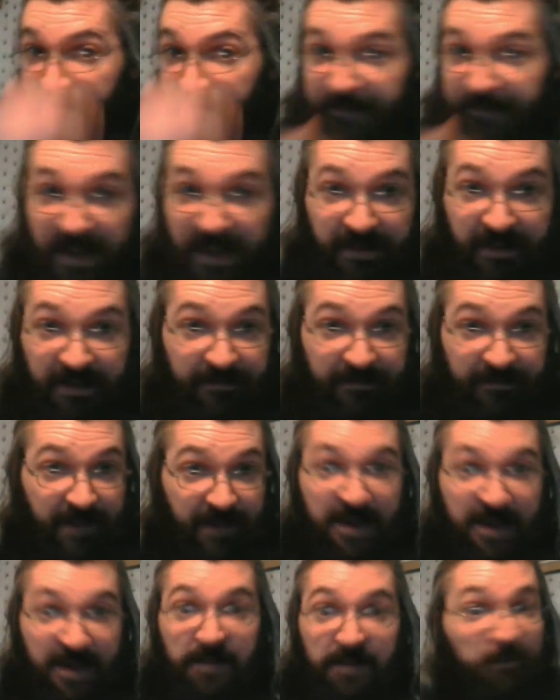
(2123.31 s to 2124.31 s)

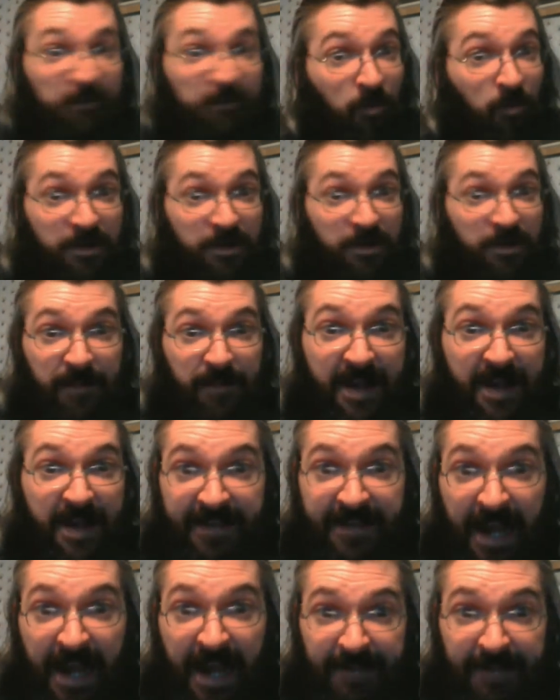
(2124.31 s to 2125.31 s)
can afford to pay
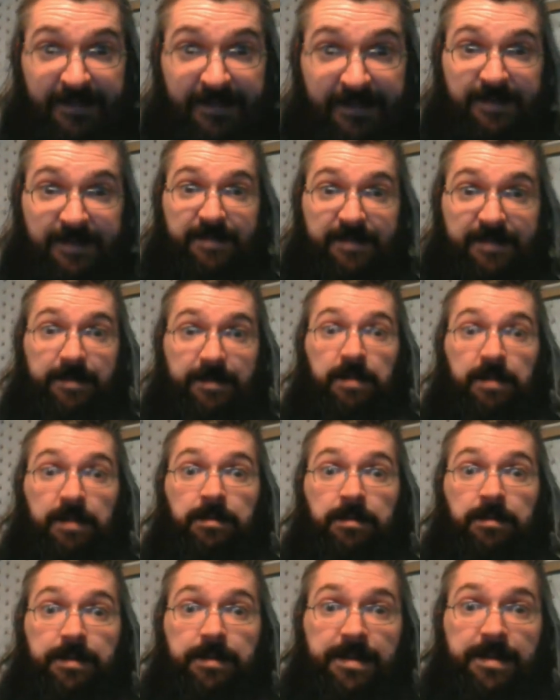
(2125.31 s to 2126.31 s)
taxes, you
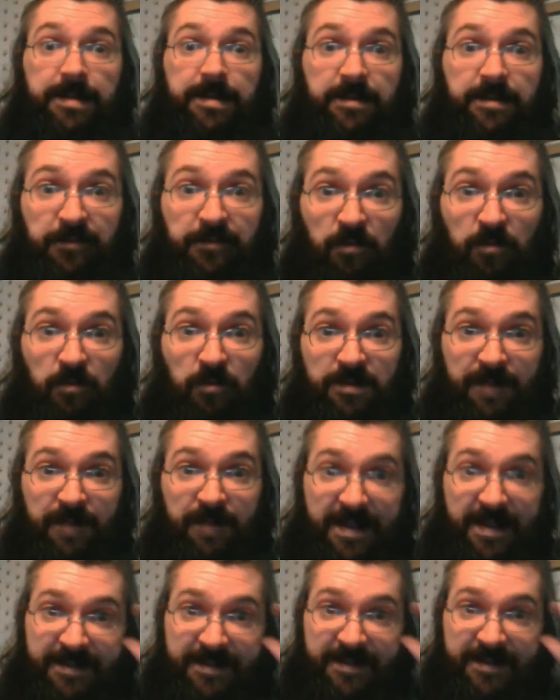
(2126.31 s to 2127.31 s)
know, they can afford to
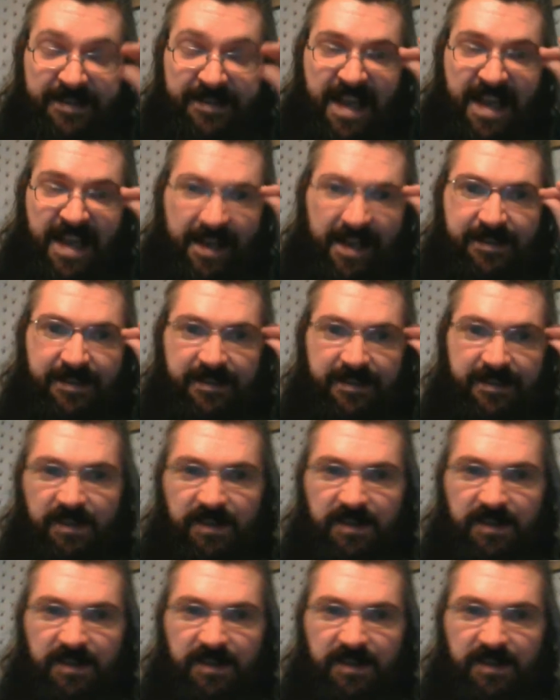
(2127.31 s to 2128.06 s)
pay these taxes.